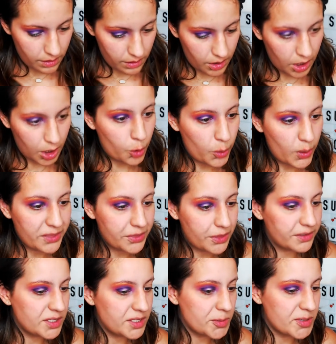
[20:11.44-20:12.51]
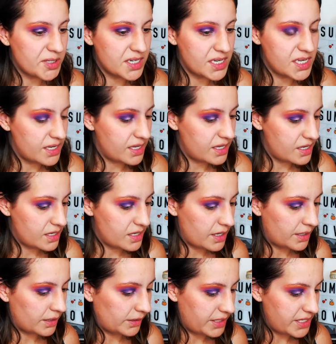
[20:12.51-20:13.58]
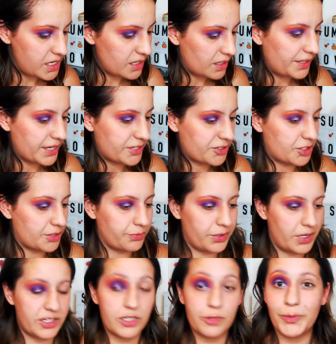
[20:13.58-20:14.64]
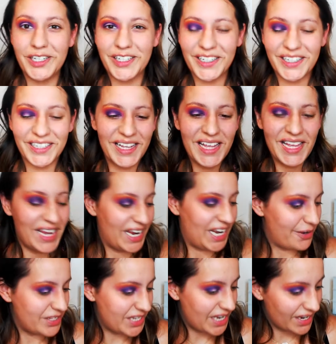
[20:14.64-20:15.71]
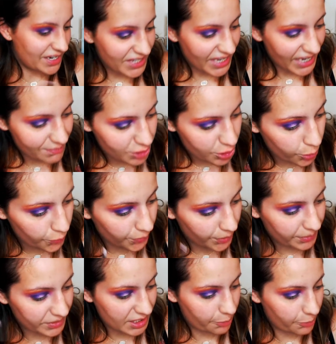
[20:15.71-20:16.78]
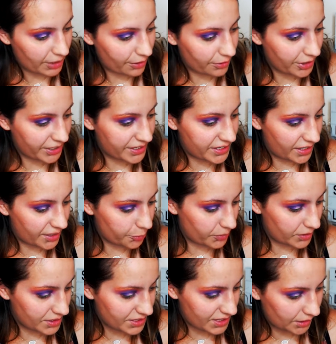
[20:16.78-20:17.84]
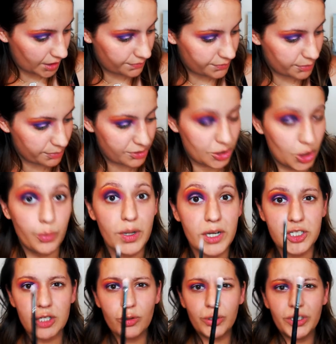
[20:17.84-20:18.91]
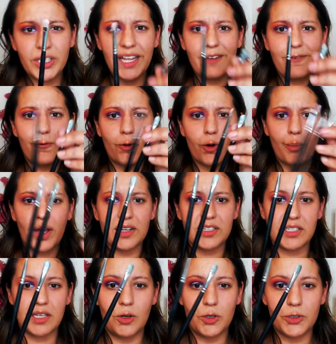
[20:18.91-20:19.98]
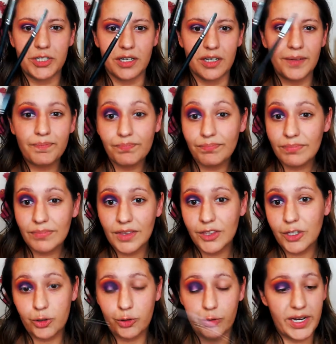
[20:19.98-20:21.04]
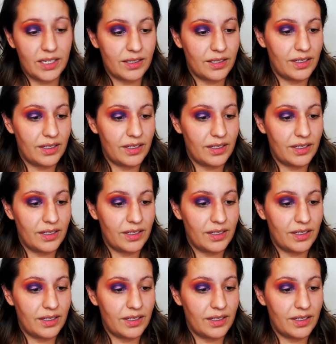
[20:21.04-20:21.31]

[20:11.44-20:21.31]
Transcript: Oh, I thought this was an Elite collection brush. Weird. Anyways, yeah, because I have two of them because I went out and got another one because I loved them so much. They're only like $4 at Ulta. They're great.